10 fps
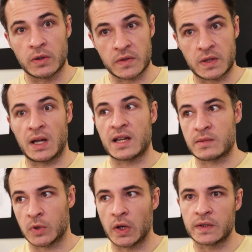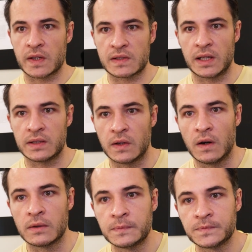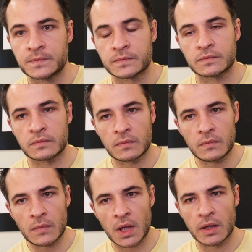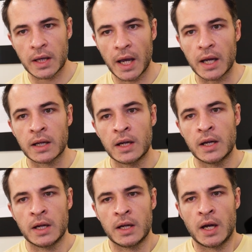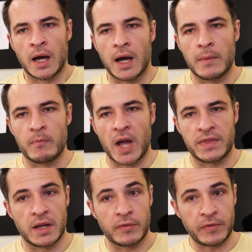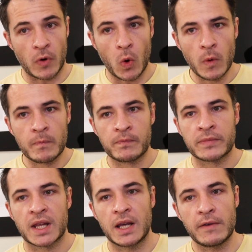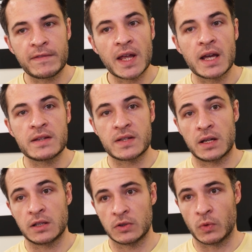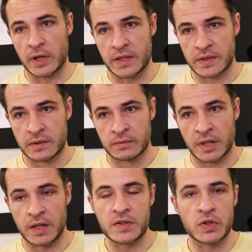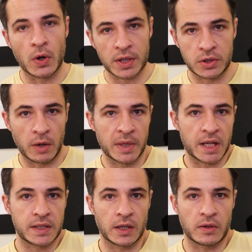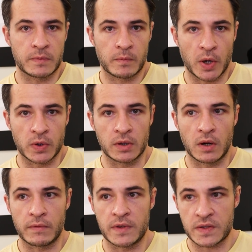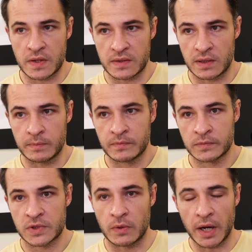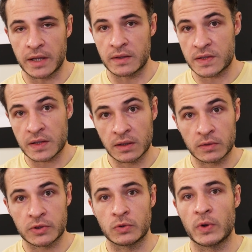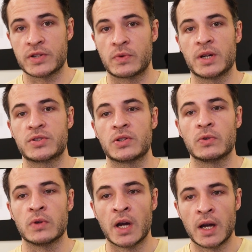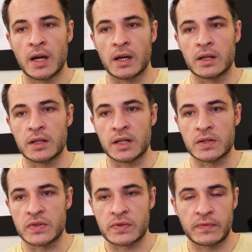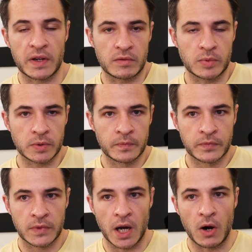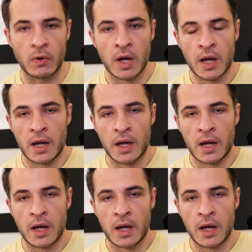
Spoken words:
consider asymptotics later on. Okay. And then 4, if there is any noise, it is not a dominating component of the system. So i.e. the signal to noise ratio is favorable. Now,